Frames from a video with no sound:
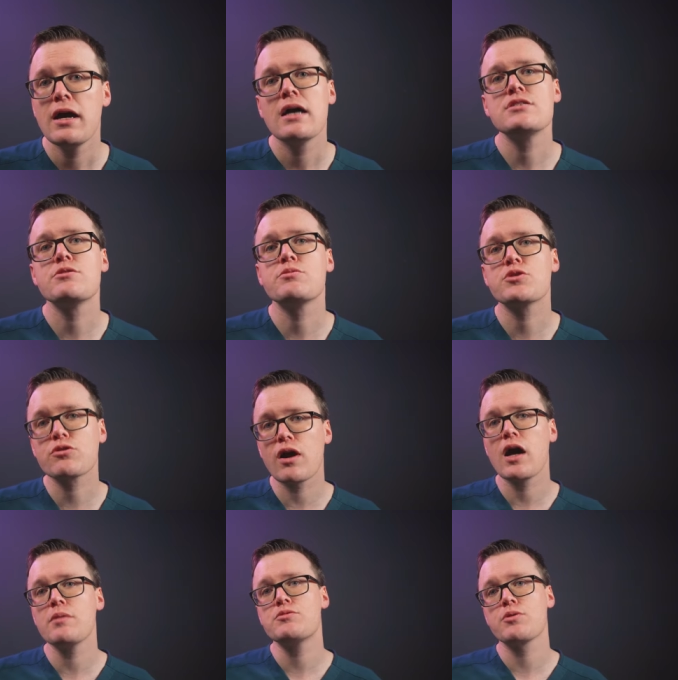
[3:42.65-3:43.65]
and
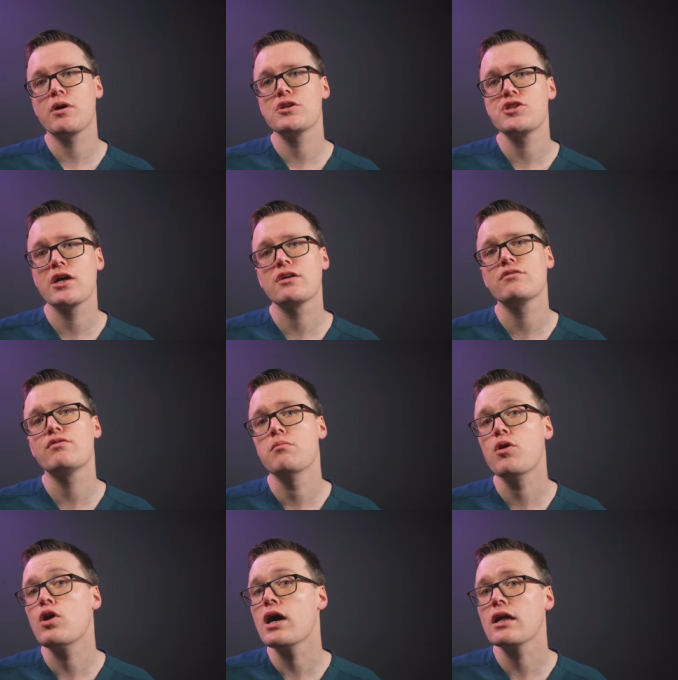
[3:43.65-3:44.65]
subscribe to our channel for
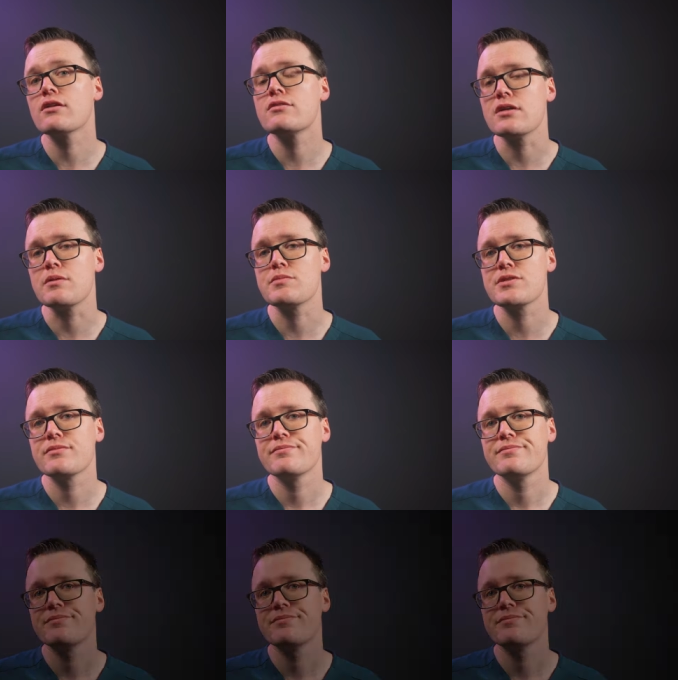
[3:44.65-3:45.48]
more health tips.